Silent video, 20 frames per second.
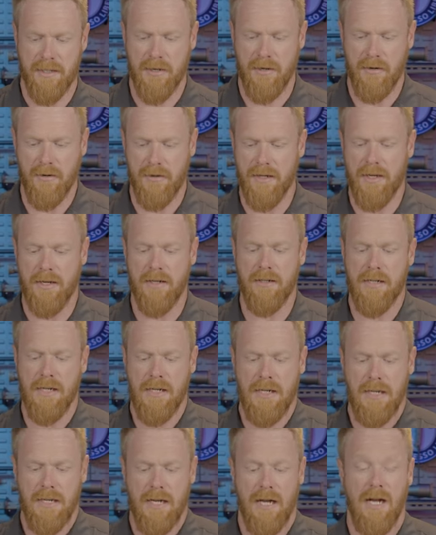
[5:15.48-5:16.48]
they are there.
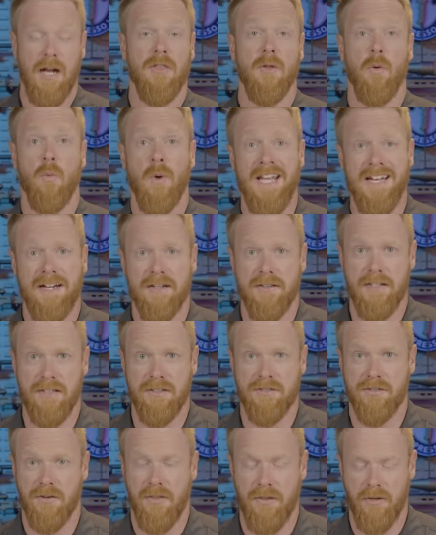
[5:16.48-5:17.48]
Uh, the weight on
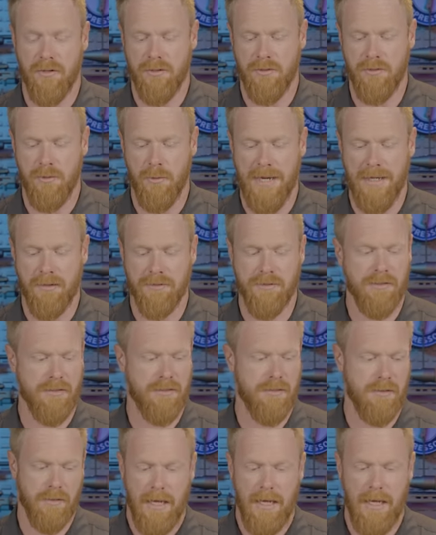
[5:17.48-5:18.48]
these are 32
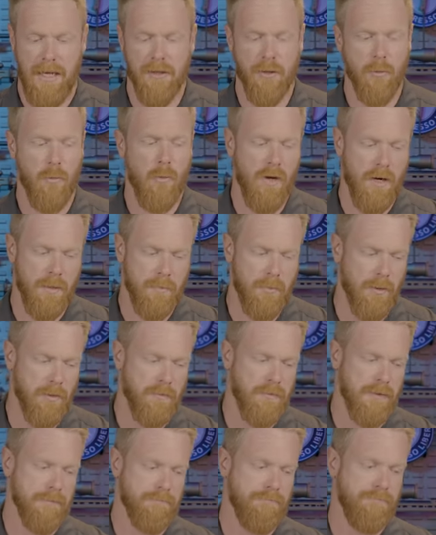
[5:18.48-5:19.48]
ounces. Uh, the
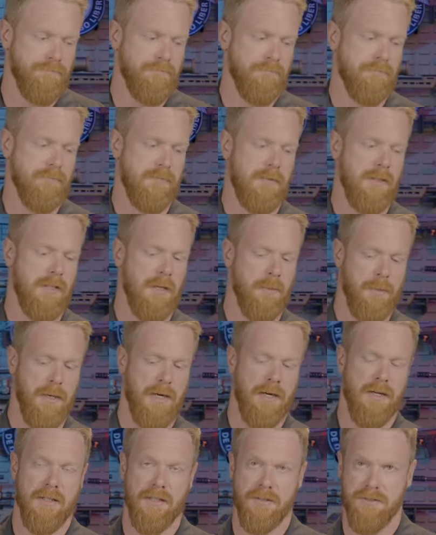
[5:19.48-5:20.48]
waterproofing,
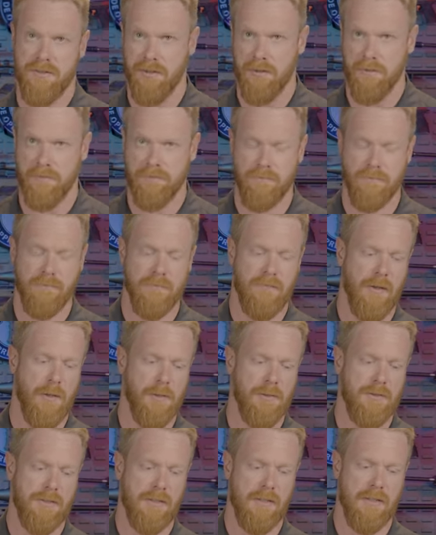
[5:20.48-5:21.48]
comparing these two.
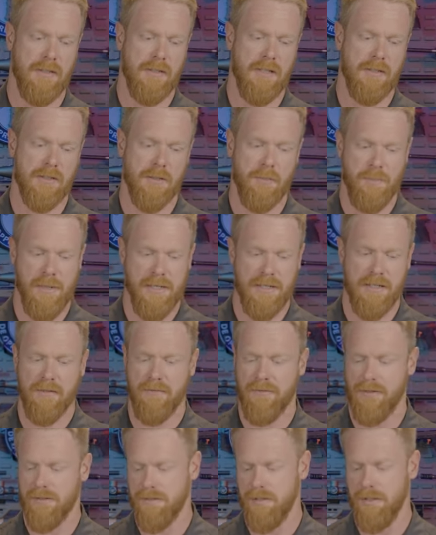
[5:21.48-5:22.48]
Folks, there's a big
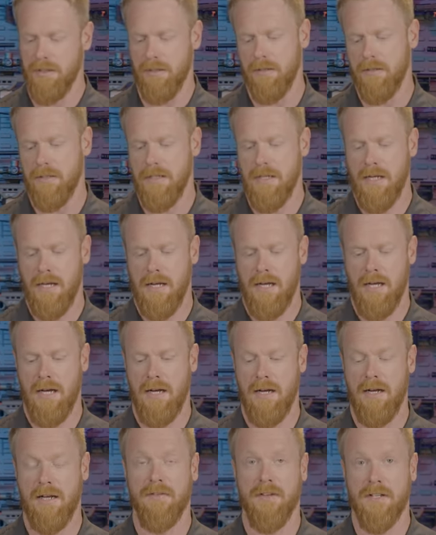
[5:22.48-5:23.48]
difference here.
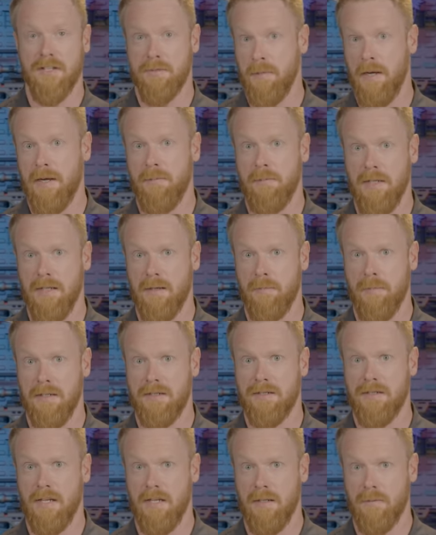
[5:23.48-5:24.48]
Uh, and this might be a big
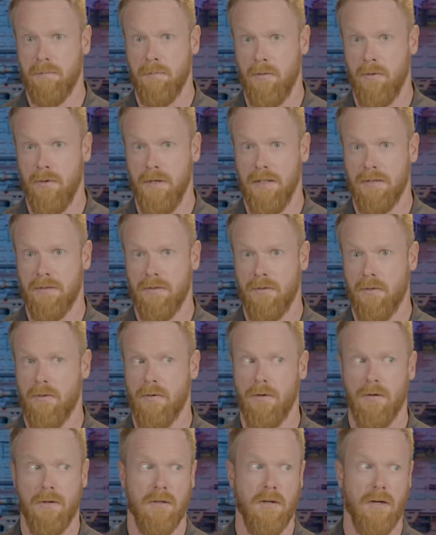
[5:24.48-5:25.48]
selling point
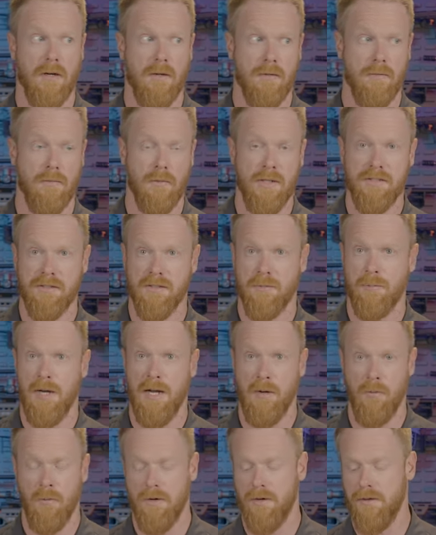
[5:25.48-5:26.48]
or a reason to
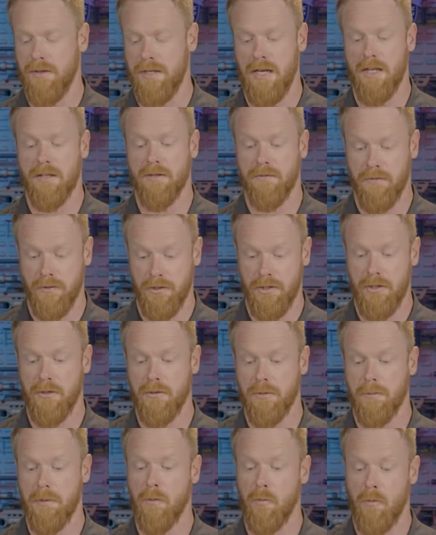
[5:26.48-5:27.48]
buy one or the other for
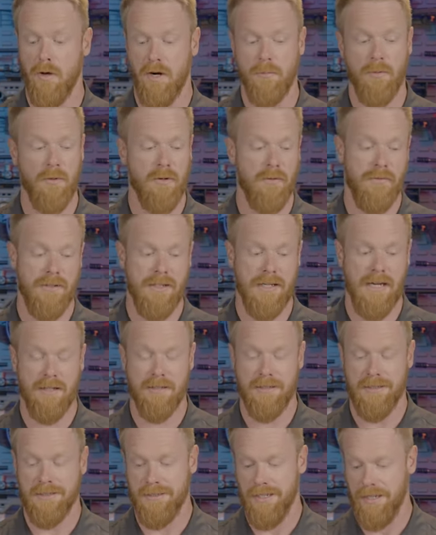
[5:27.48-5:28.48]
you, but waterproofing
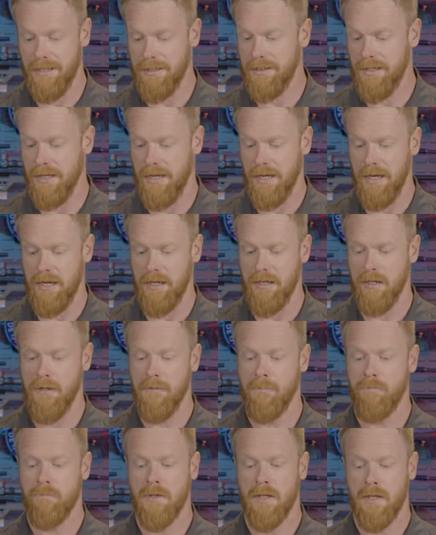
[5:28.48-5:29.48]
on the 10K
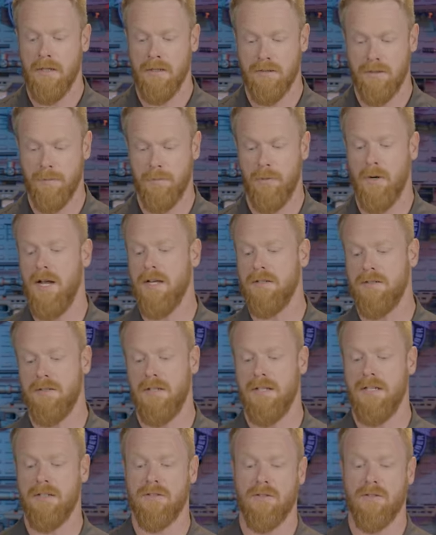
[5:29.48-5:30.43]
surprisingly